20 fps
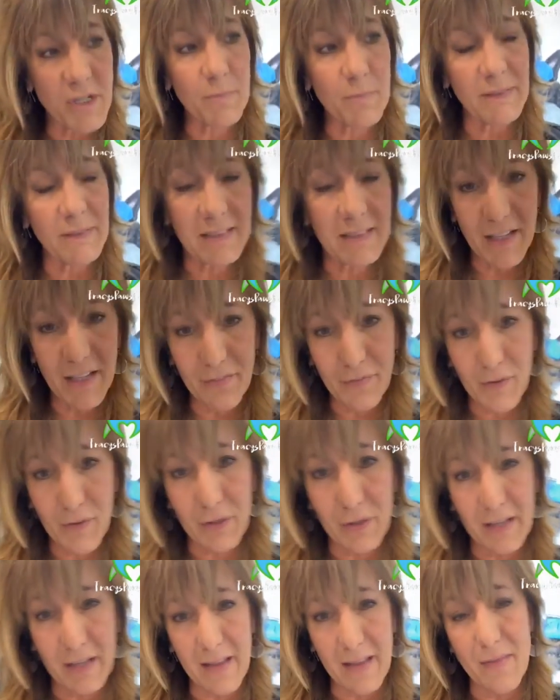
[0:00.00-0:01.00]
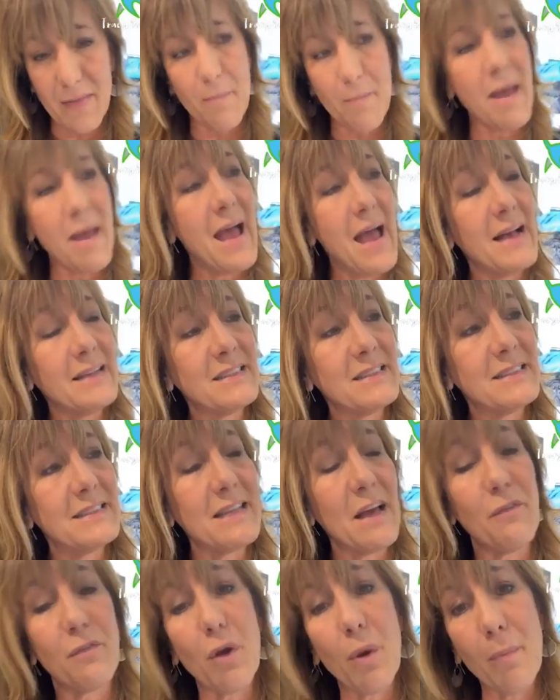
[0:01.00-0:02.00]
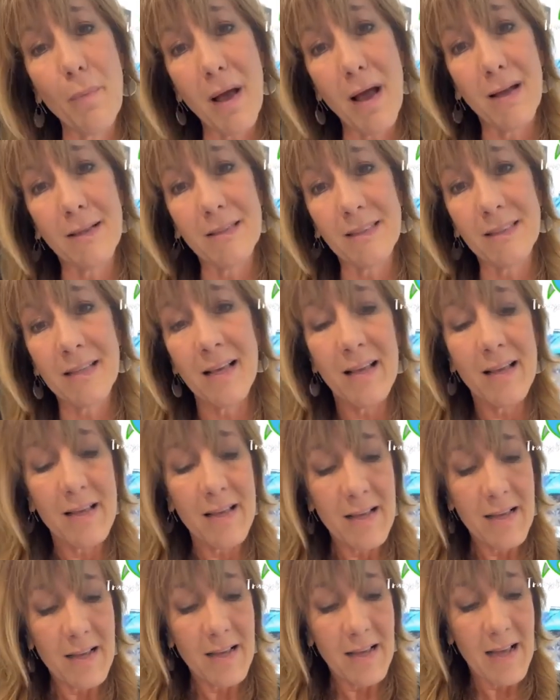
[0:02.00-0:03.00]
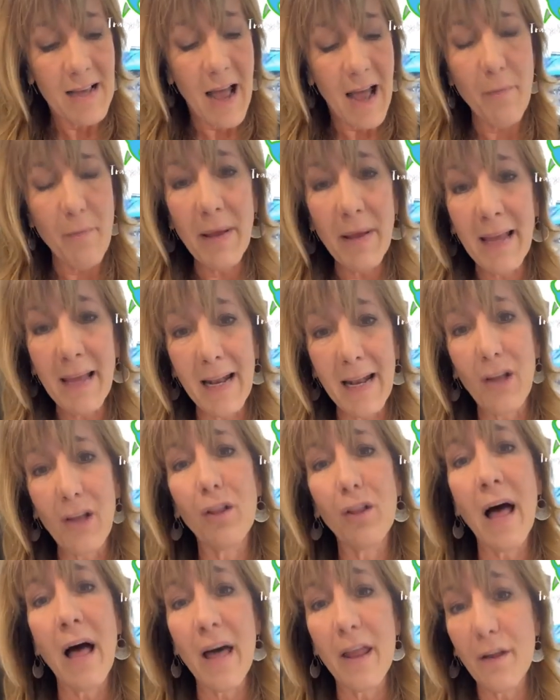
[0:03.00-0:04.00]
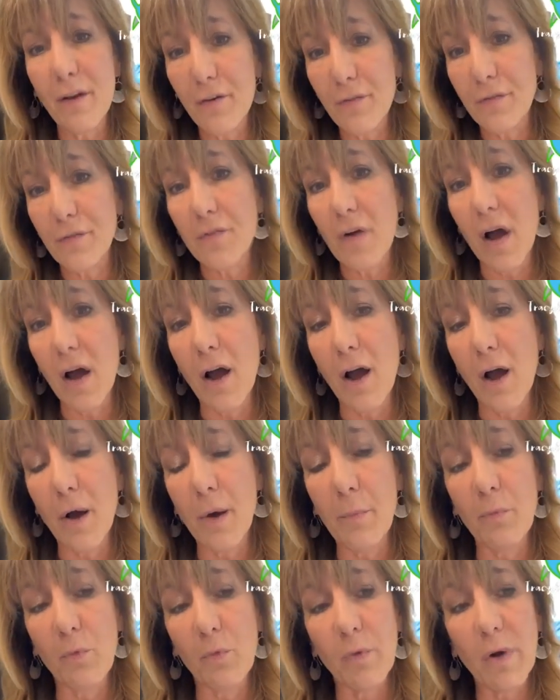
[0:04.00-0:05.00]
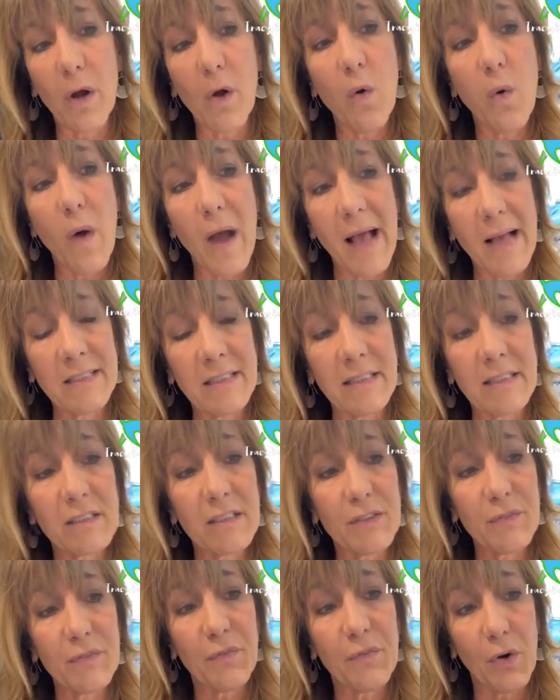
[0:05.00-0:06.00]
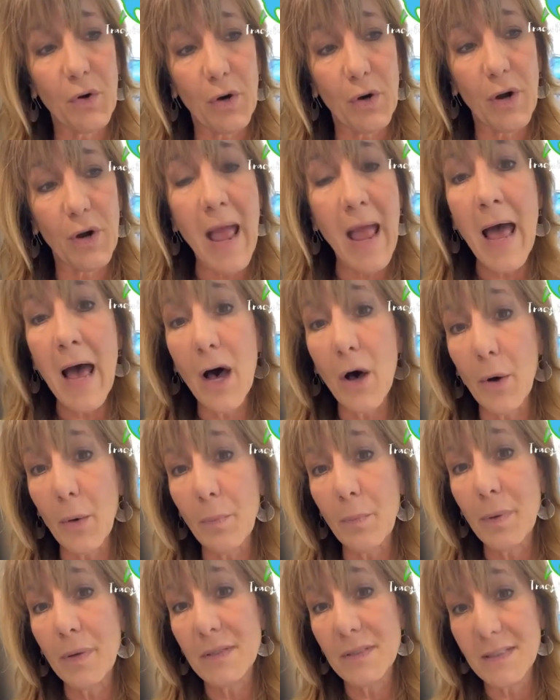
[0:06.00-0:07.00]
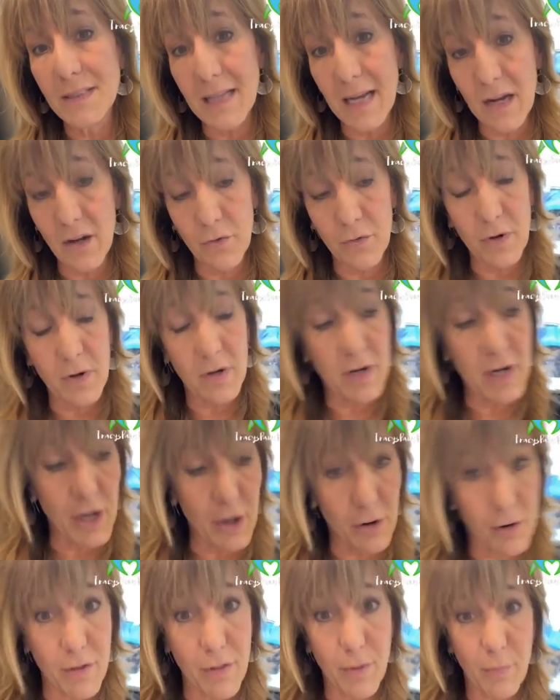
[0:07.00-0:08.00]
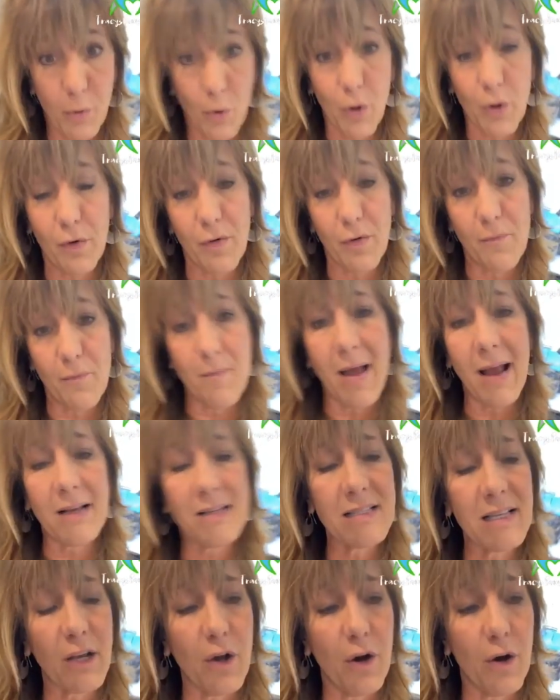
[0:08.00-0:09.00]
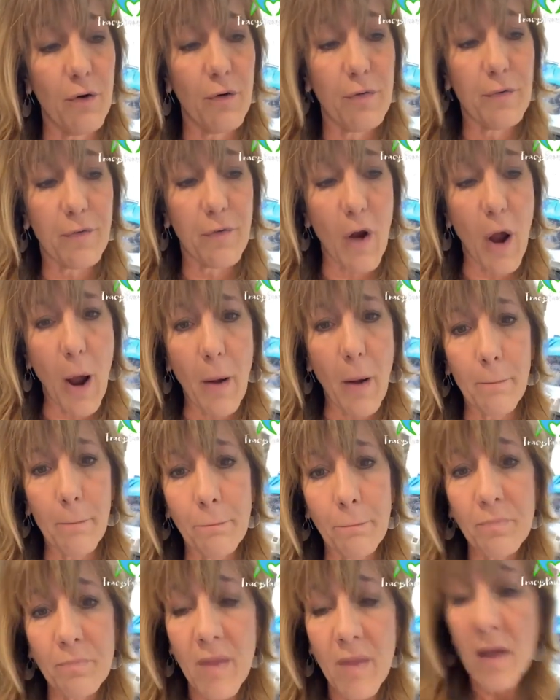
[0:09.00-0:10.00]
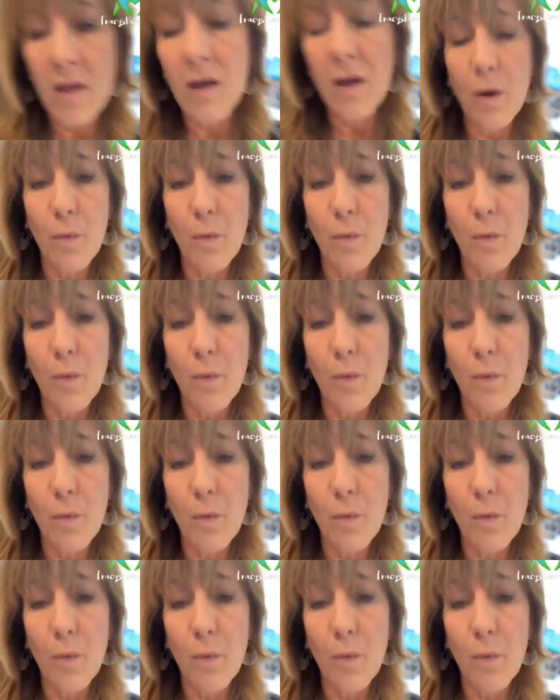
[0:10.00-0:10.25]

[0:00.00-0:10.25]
more specifically in the past several months, I've been getting a lot of requests for help down near the border of Mexico from